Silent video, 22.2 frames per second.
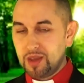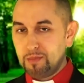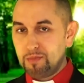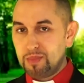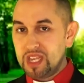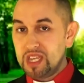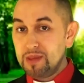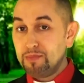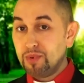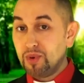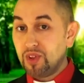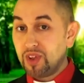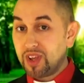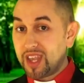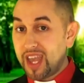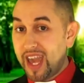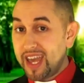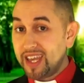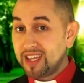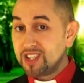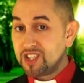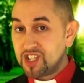People
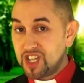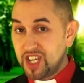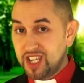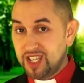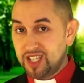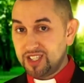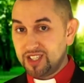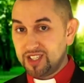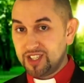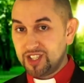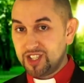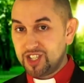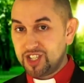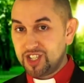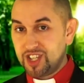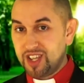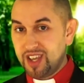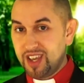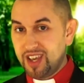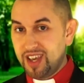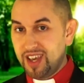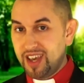can change,
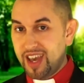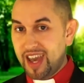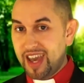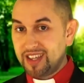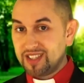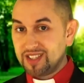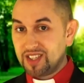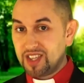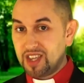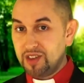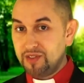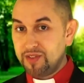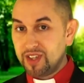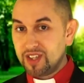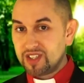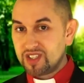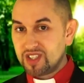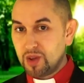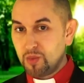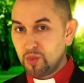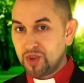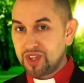and giving
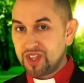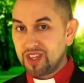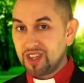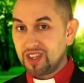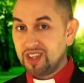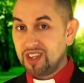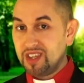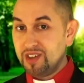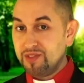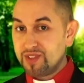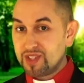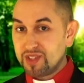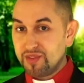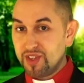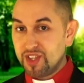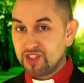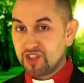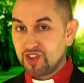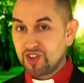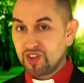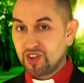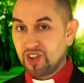someone the gift of
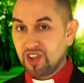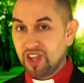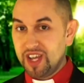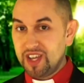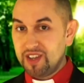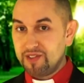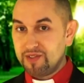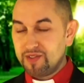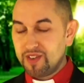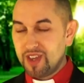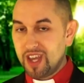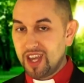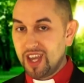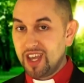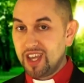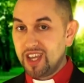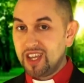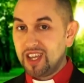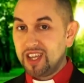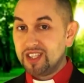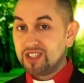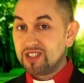eternal life
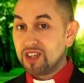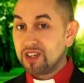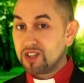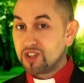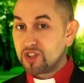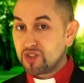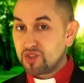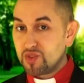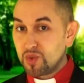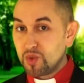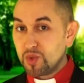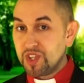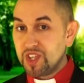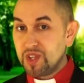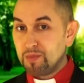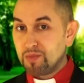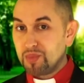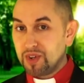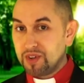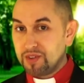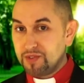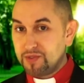is a truly
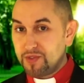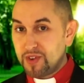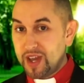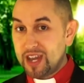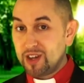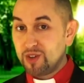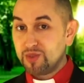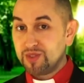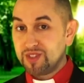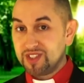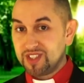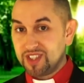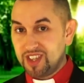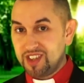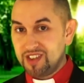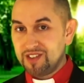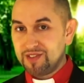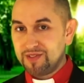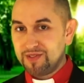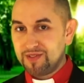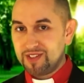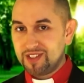profound
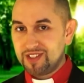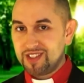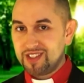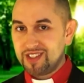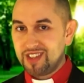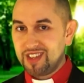gift.